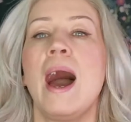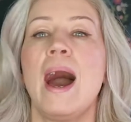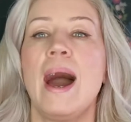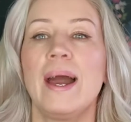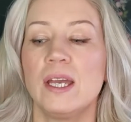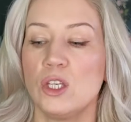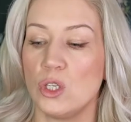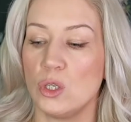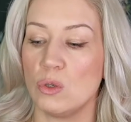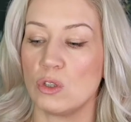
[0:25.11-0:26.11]
I
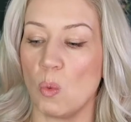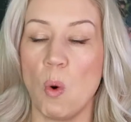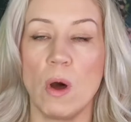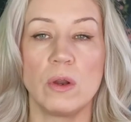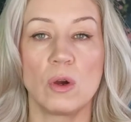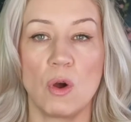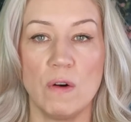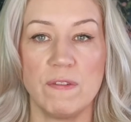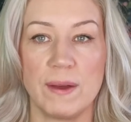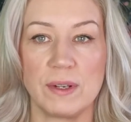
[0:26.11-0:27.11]
use one
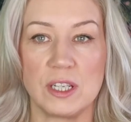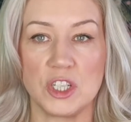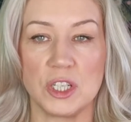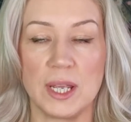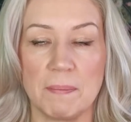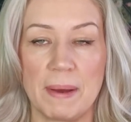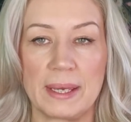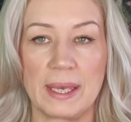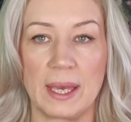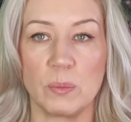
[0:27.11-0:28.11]
core foundation in
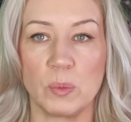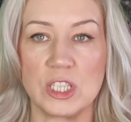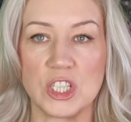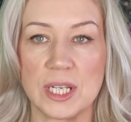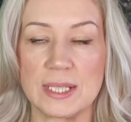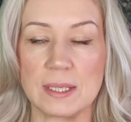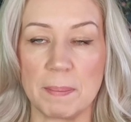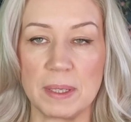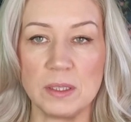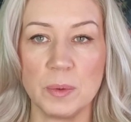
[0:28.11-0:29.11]
my kit, which is
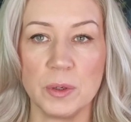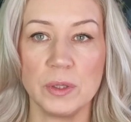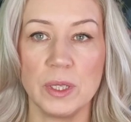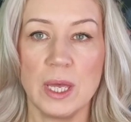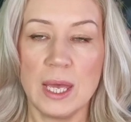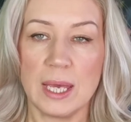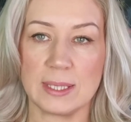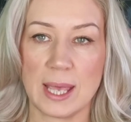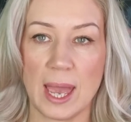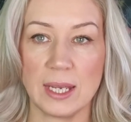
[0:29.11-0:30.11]
buildable.
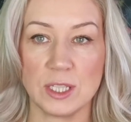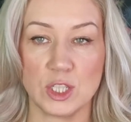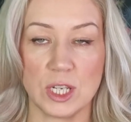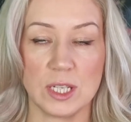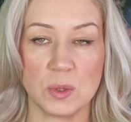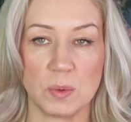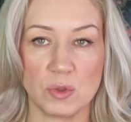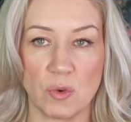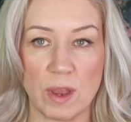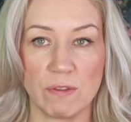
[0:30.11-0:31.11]
It's HD, so
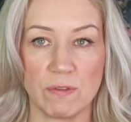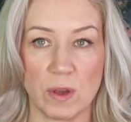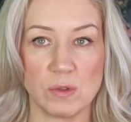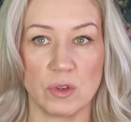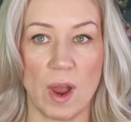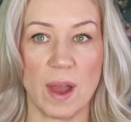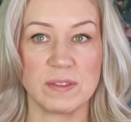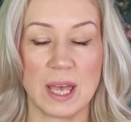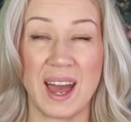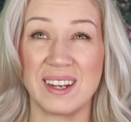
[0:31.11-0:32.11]
it's great for
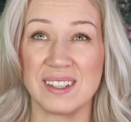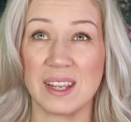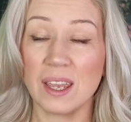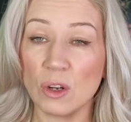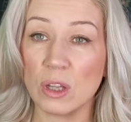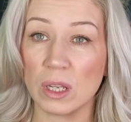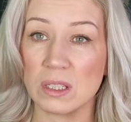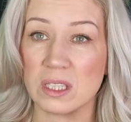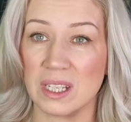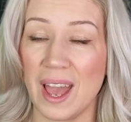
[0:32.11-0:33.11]
photographs, and in all
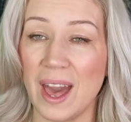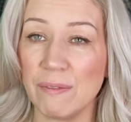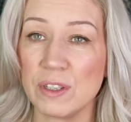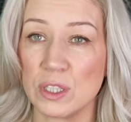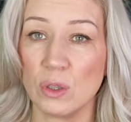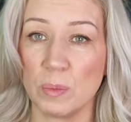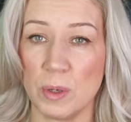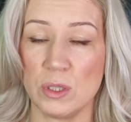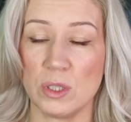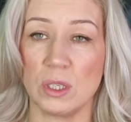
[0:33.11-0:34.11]
honesty, every single
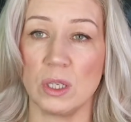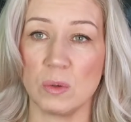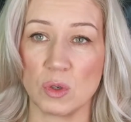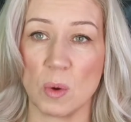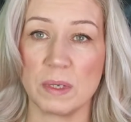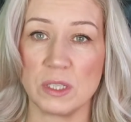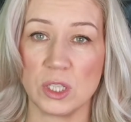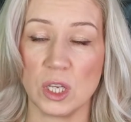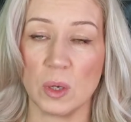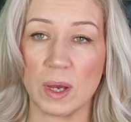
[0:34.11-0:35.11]
person who is coming
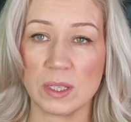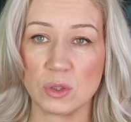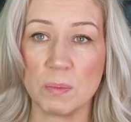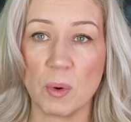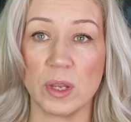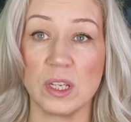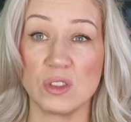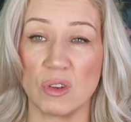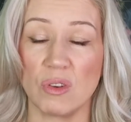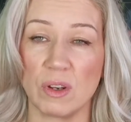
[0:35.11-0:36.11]
to you at some point
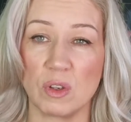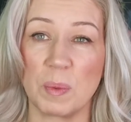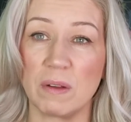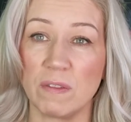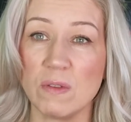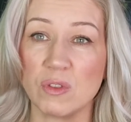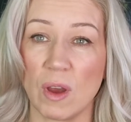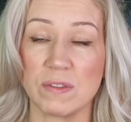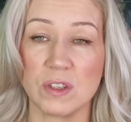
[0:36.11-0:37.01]
is going to end up in a photograph.